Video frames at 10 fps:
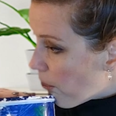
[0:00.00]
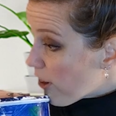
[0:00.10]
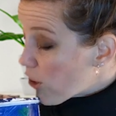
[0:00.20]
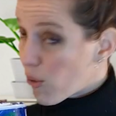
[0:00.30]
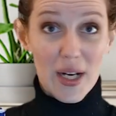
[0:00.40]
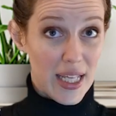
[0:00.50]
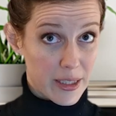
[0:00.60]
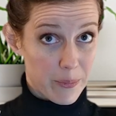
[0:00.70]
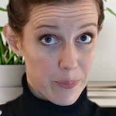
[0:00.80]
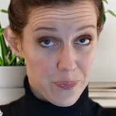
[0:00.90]

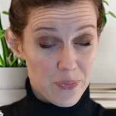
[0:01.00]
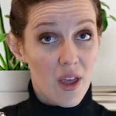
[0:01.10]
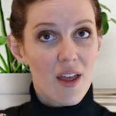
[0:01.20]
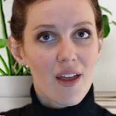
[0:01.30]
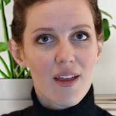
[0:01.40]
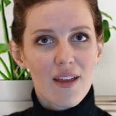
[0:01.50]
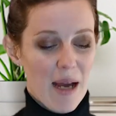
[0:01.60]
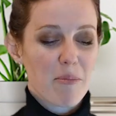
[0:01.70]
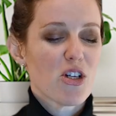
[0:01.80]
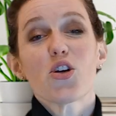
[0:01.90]
Polyacrylic.
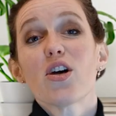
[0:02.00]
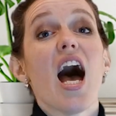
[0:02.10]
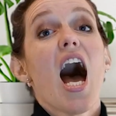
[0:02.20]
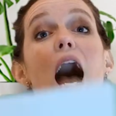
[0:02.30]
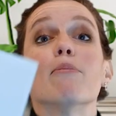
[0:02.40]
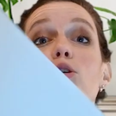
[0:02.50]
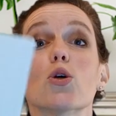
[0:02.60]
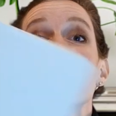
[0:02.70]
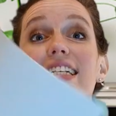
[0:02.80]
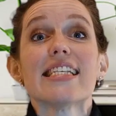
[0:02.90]
I'm sure
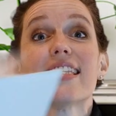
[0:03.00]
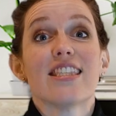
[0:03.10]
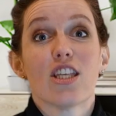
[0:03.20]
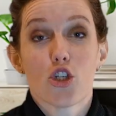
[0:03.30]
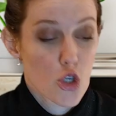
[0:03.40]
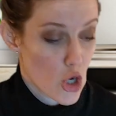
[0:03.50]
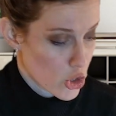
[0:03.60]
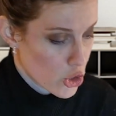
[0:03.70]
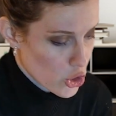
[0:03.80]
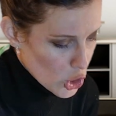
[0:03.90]
this is the
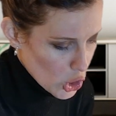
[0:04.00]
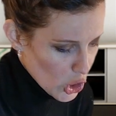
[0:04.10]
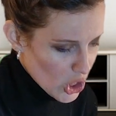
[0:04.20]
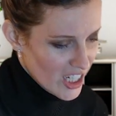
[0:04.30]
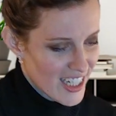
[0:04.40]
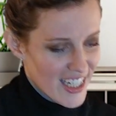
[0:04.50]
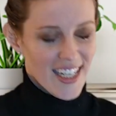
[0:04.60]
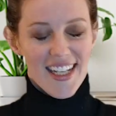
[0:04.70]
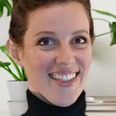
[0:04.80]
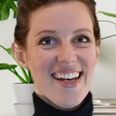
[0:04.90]
shirt.
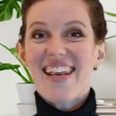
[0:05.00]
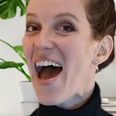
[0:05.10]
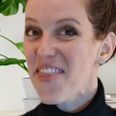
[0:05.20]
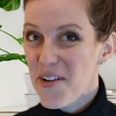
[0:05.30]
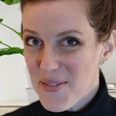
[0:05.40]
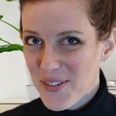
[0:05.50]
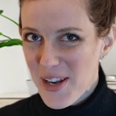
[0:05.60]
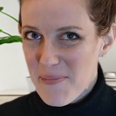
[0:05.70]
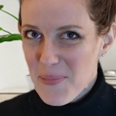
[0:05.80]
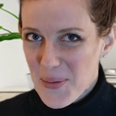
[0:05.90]
Now that we've
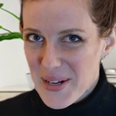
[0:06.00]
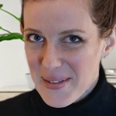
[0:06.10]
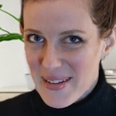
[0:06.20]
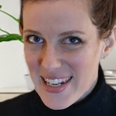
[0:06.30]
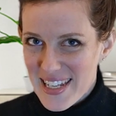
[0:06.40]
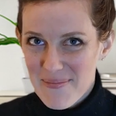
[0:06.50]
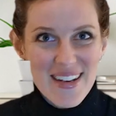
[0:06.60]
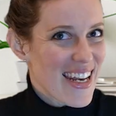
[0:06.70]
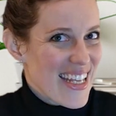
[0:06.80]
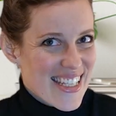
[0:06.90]
got our pouring
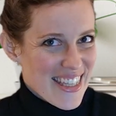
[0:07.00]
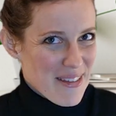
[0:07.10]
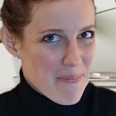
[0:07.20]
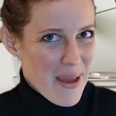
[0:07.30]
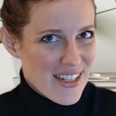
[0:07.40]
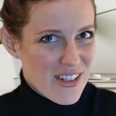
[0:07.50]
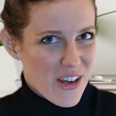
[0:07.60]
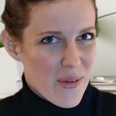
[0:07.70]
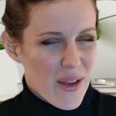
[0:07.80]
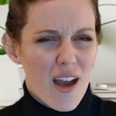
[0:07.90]
medium, let's get the paint
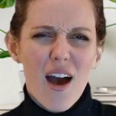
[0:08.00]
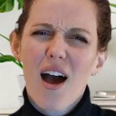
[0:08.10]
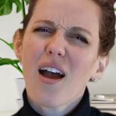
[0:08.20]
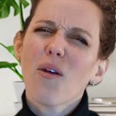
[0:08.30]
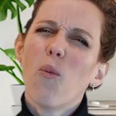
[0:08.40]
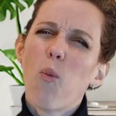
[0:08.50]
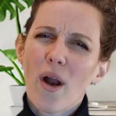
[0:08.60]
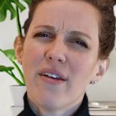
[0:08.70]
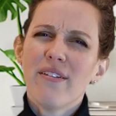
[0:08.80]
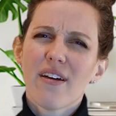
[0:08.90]
going. I
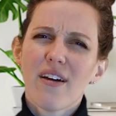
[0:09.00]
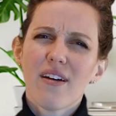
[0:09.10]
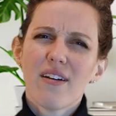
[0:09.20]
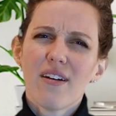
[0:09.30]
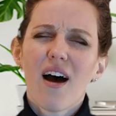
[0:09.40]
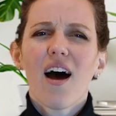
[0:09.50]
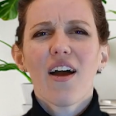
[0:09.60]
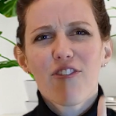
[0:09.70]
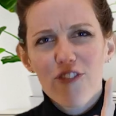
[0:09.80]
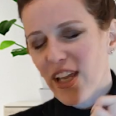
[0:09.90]

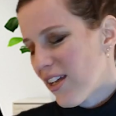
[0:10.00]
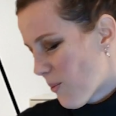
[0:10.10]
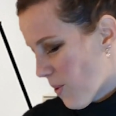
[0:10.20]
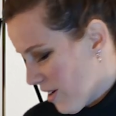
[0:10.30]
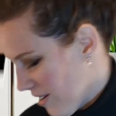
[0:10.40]
freaking